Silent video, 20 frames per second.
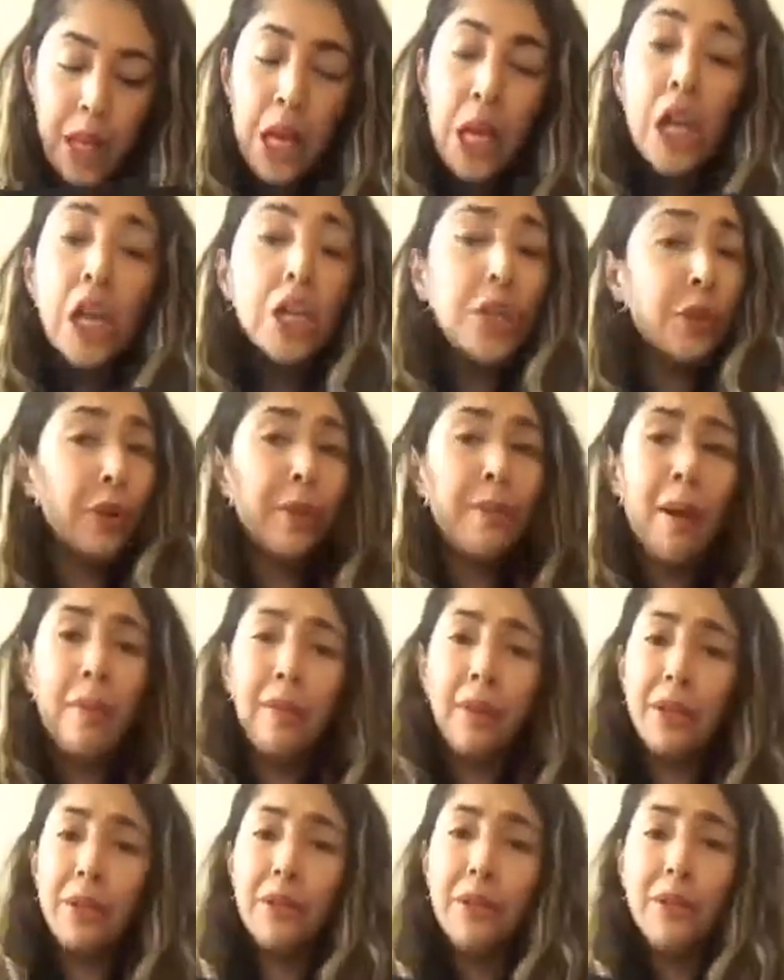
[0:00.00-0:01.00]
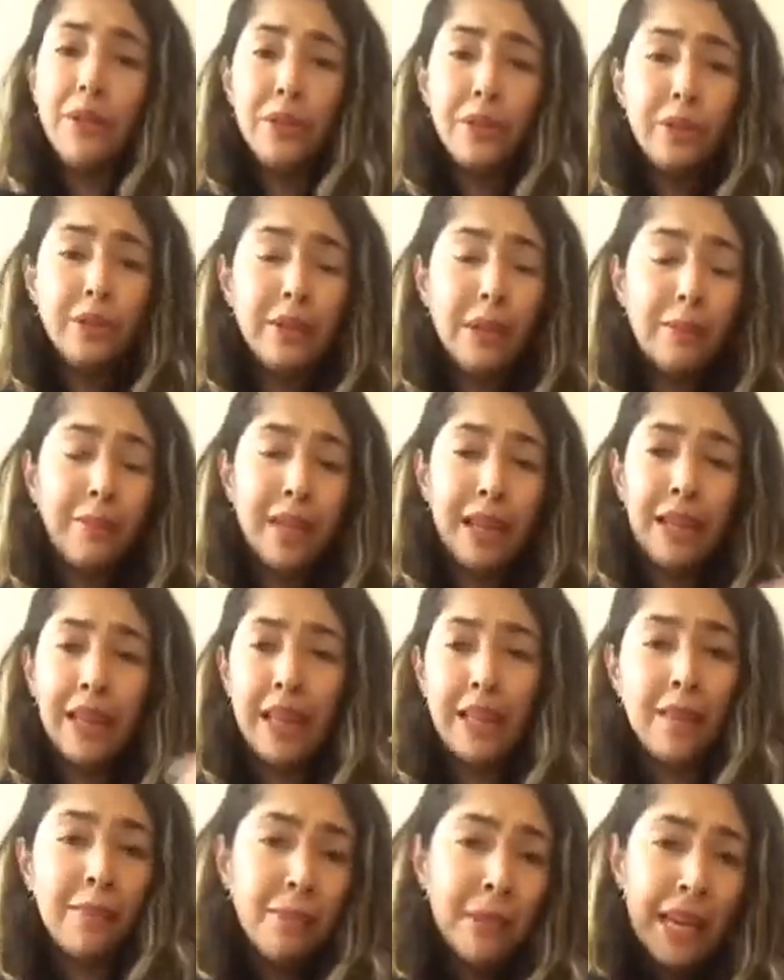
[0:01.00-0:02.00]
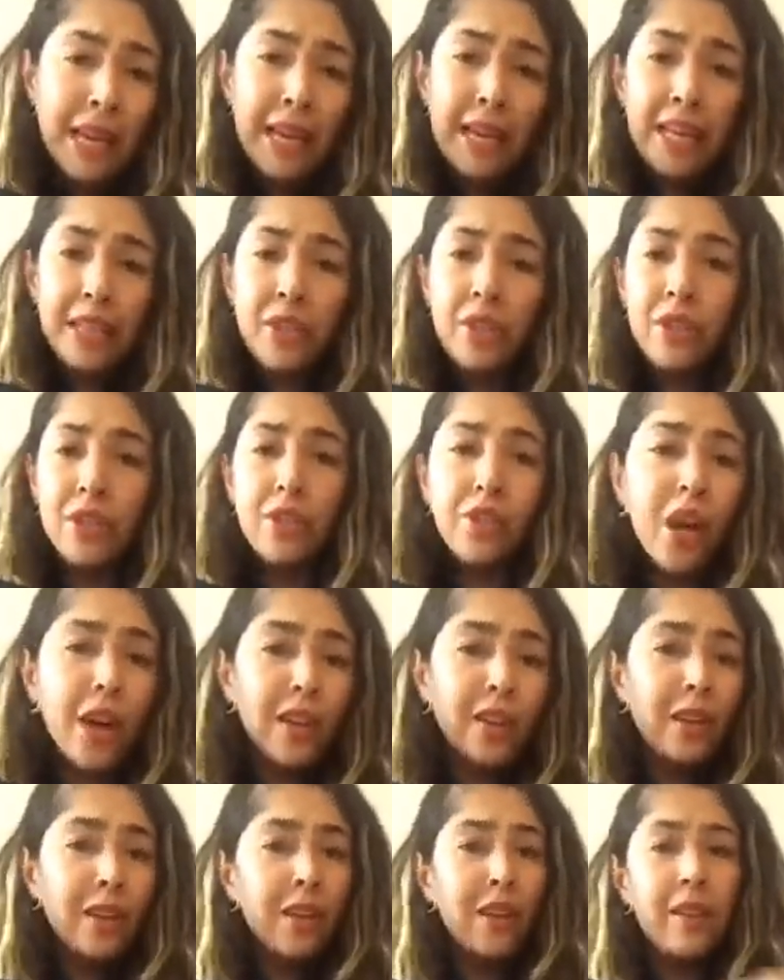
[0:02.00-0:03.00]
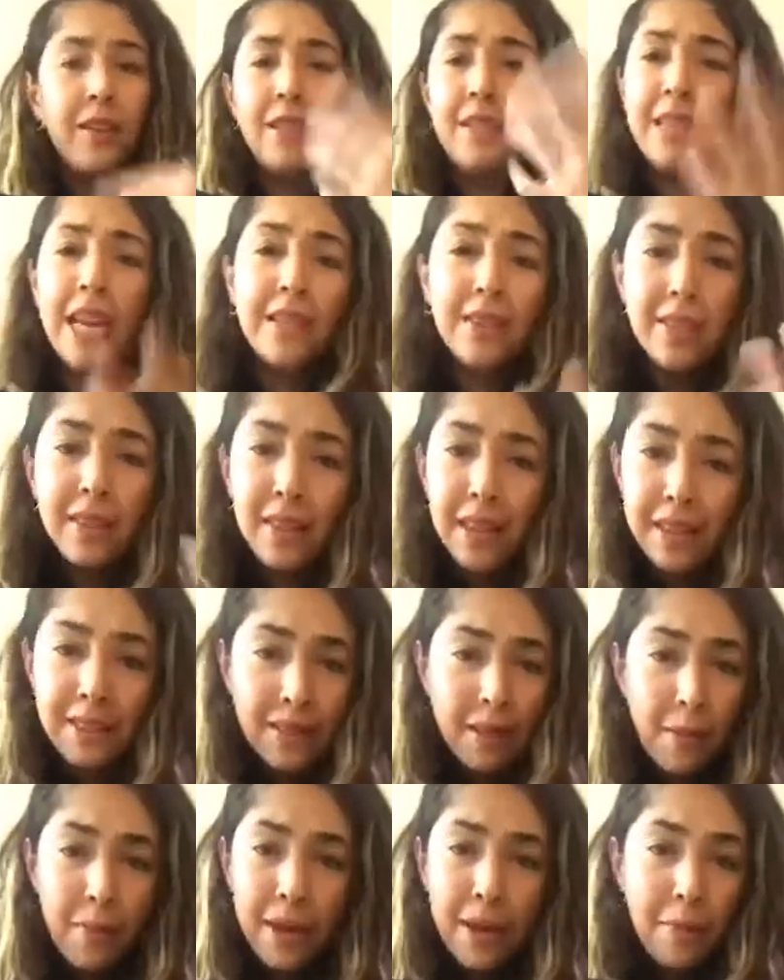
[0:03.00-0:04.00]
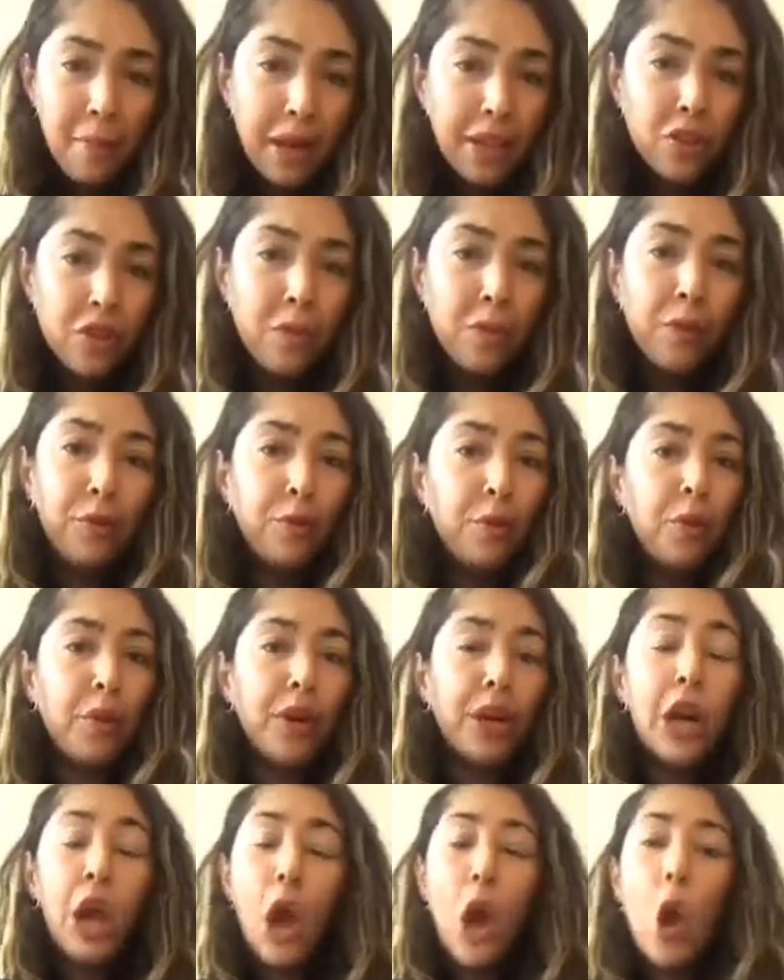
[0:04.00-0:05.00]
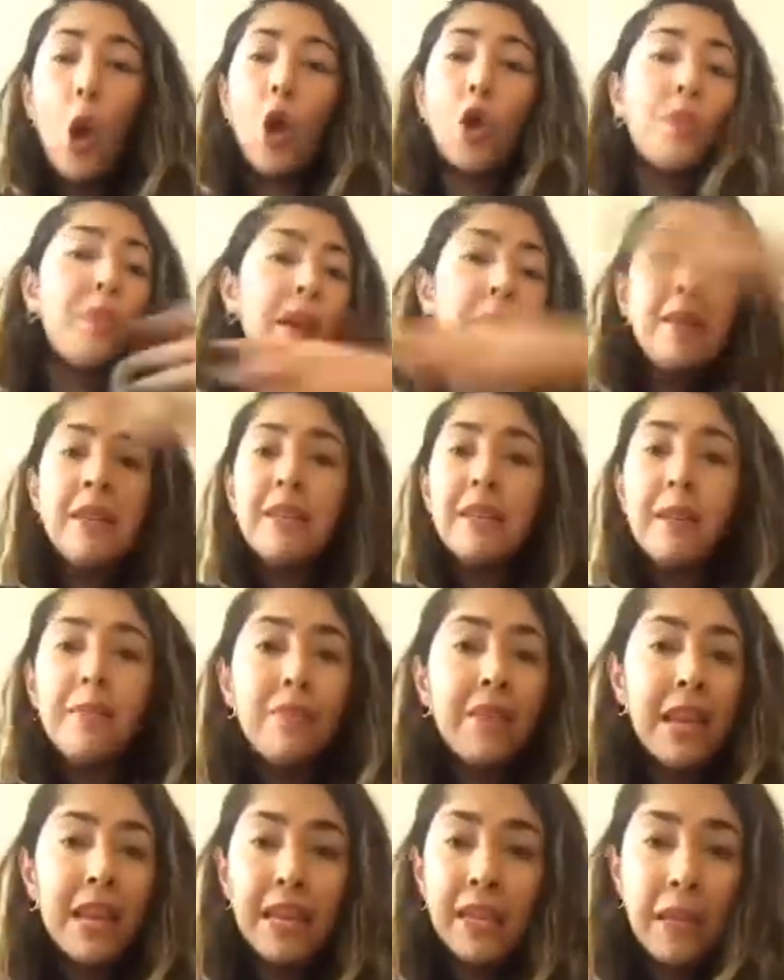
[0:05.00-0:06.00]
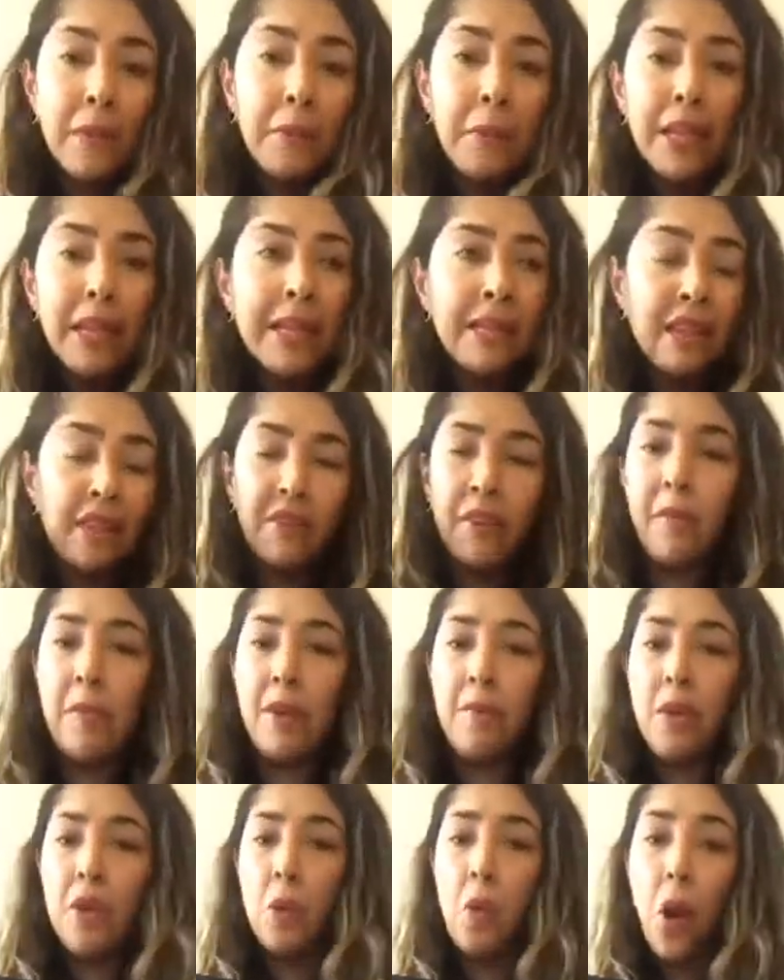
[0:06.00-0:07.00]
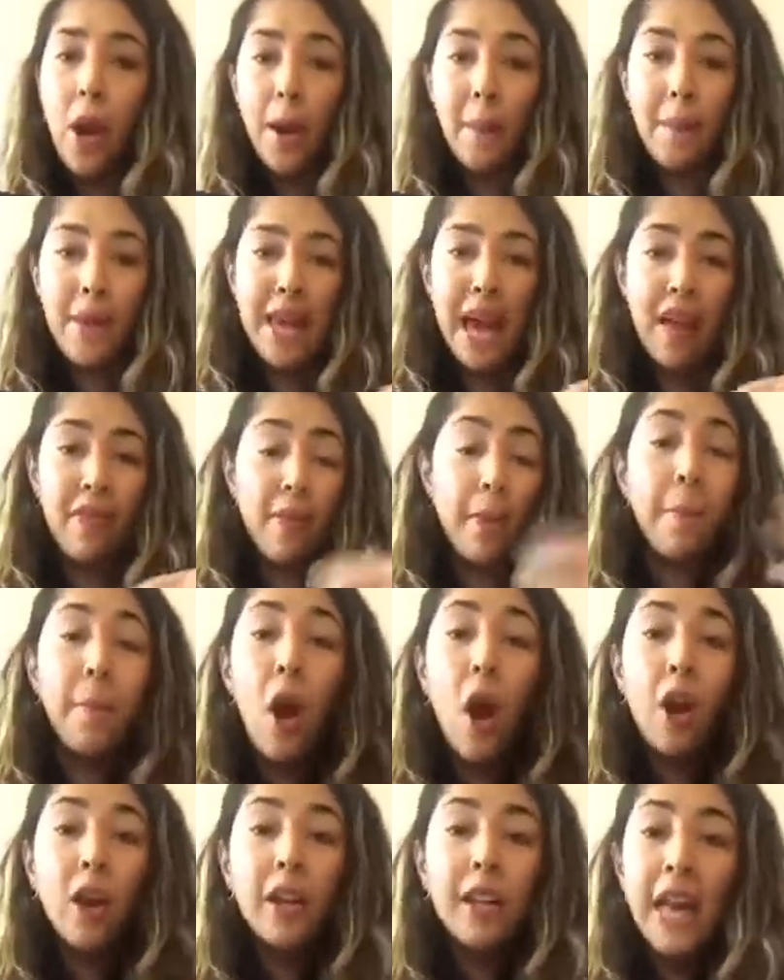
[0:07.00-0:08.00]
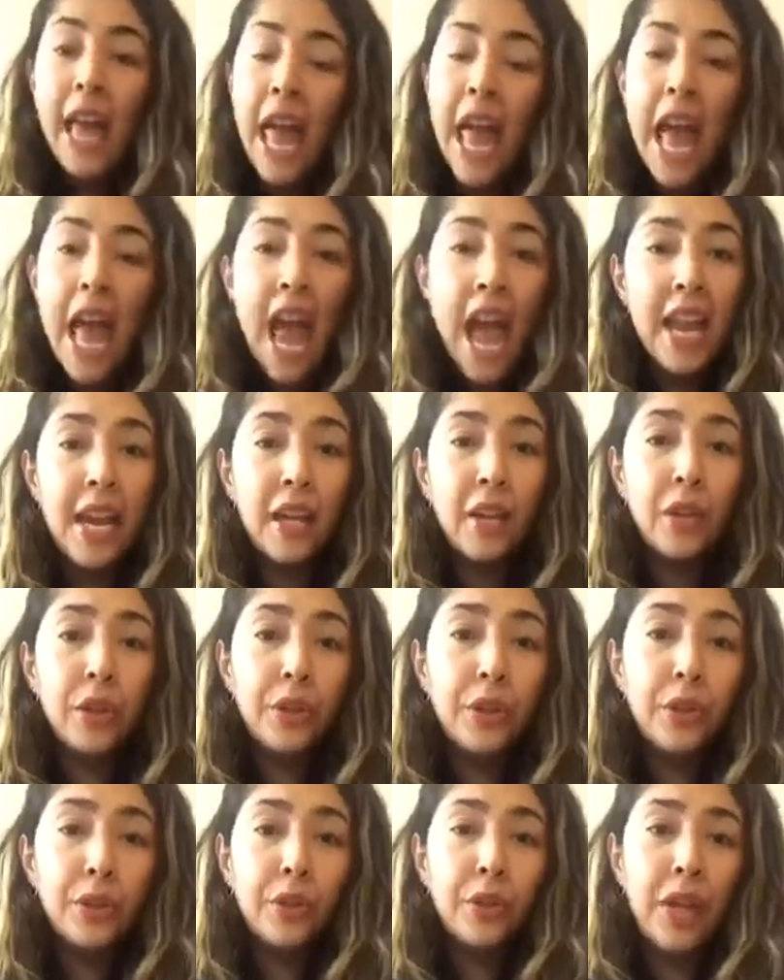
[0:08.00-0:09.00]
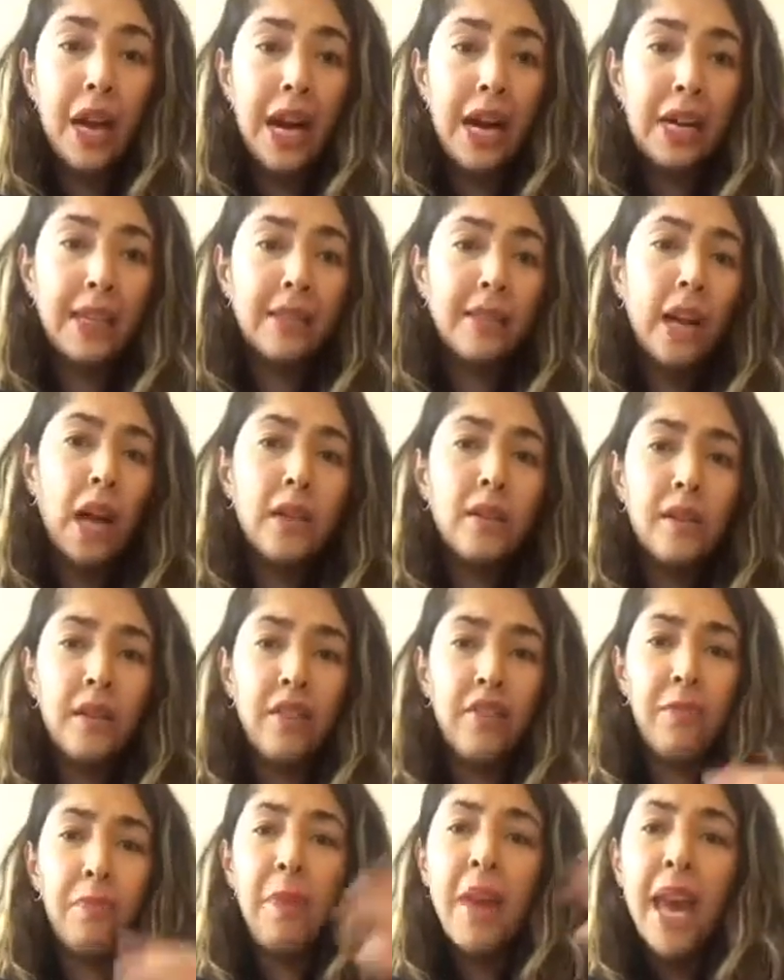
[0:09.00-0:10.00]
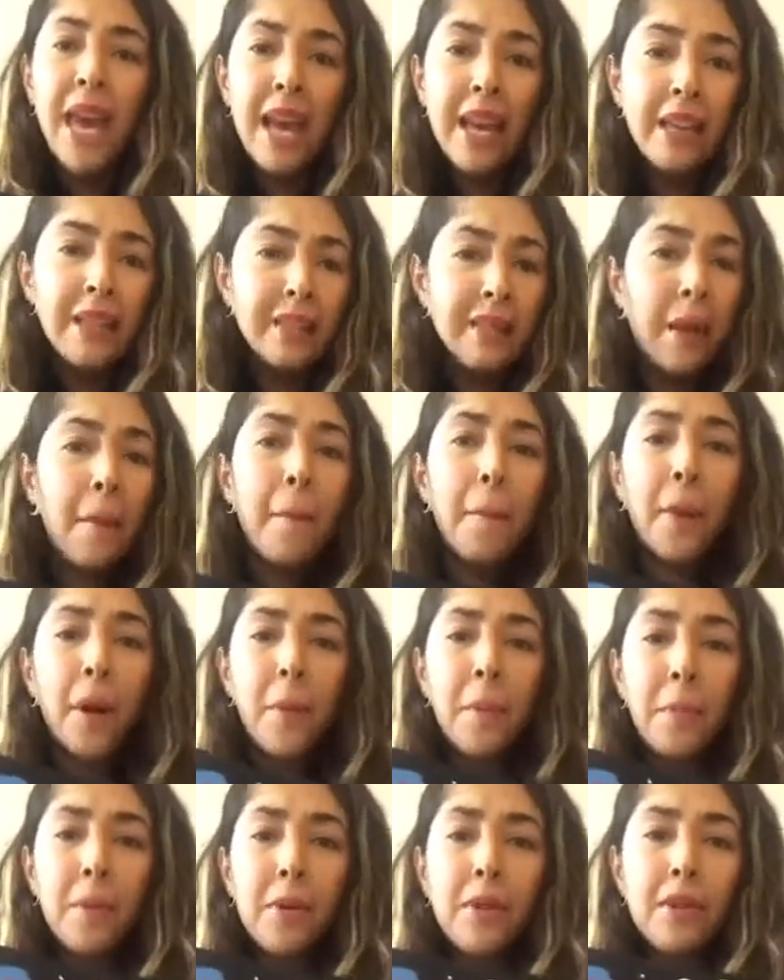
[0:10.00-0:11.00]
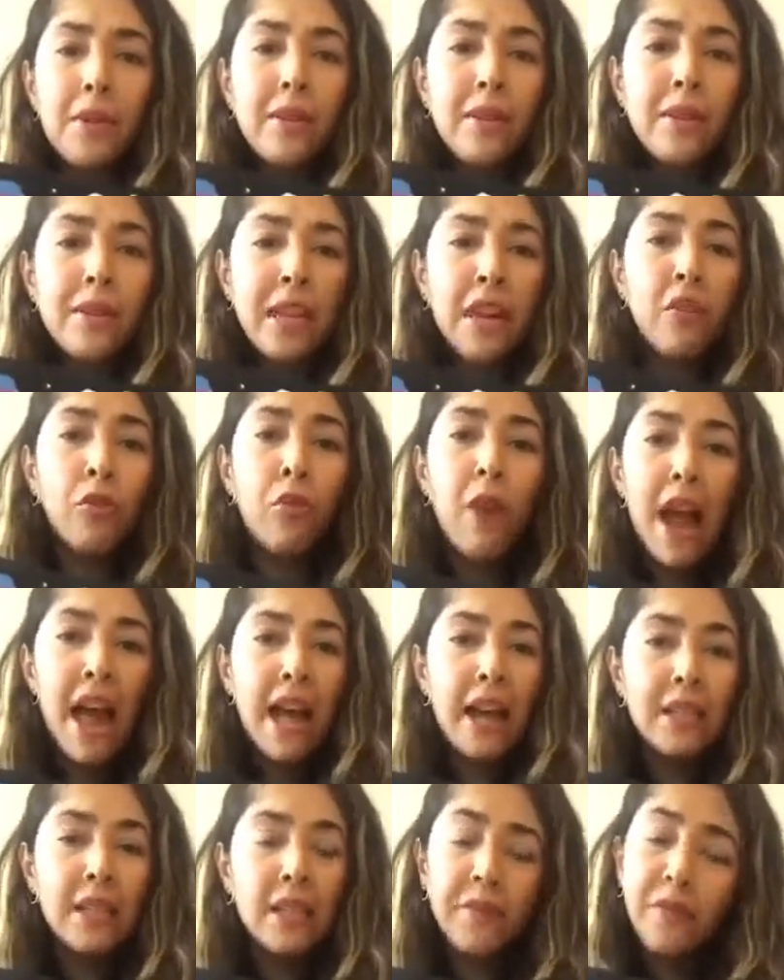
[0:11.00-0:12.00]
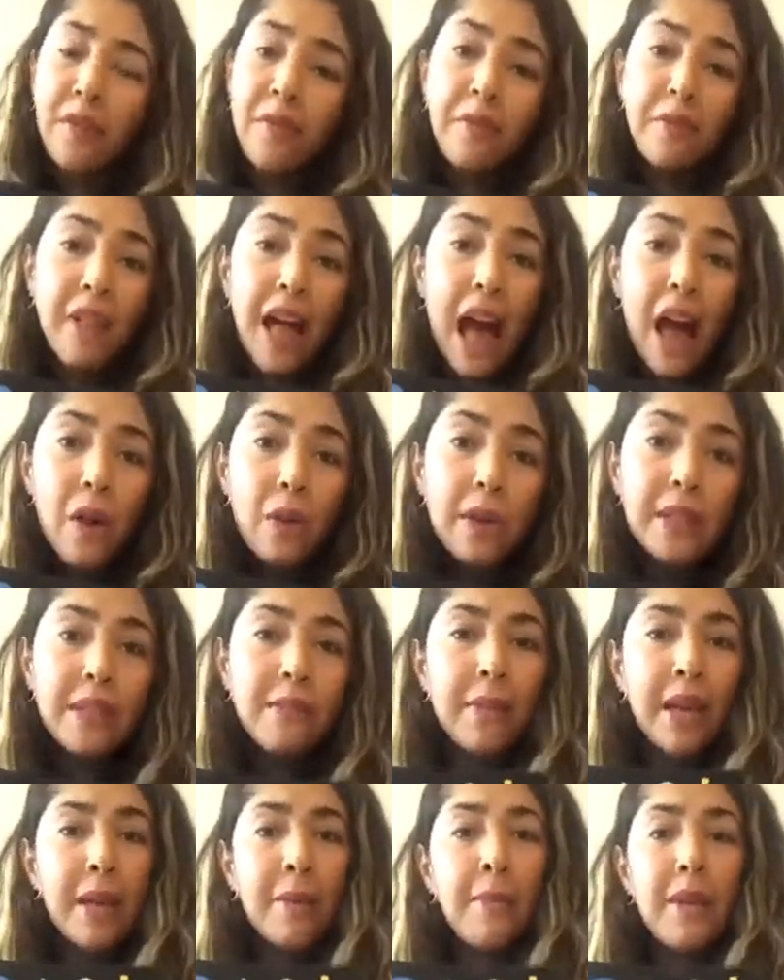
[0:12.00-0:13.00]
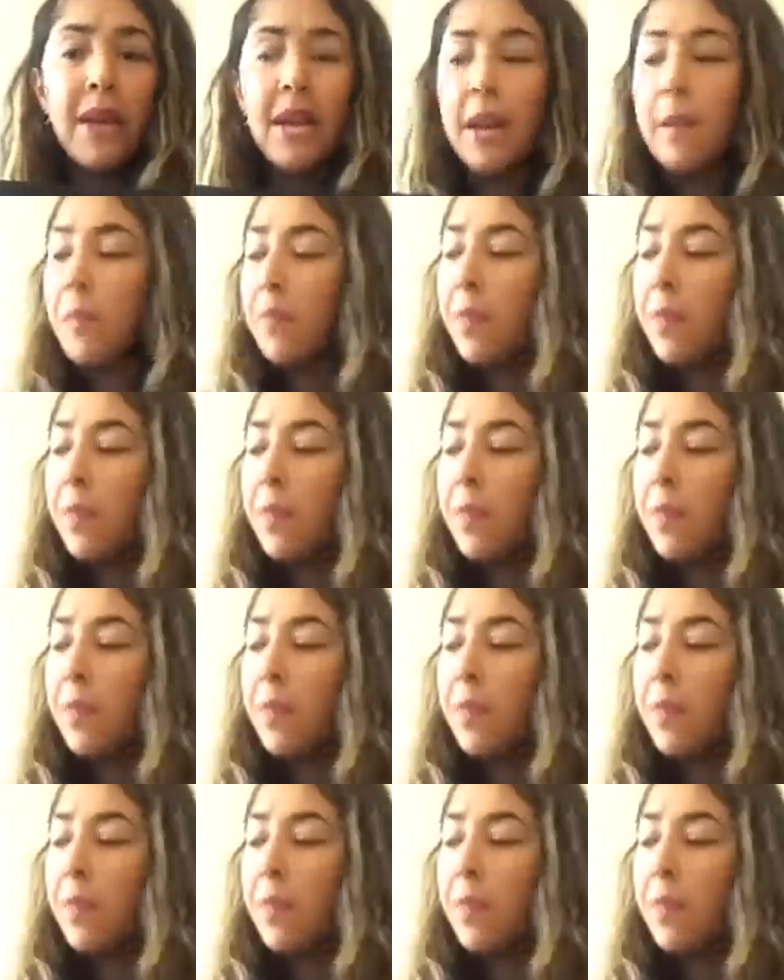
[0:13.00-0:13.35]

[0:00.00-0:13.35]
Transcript: So remember, you can do something like the beach, the jungle, the desert like somebody mentioned before, or maybe something completely different. Maybe you want to be at the park and include tons of pinks and purples and reds for flowers maybe,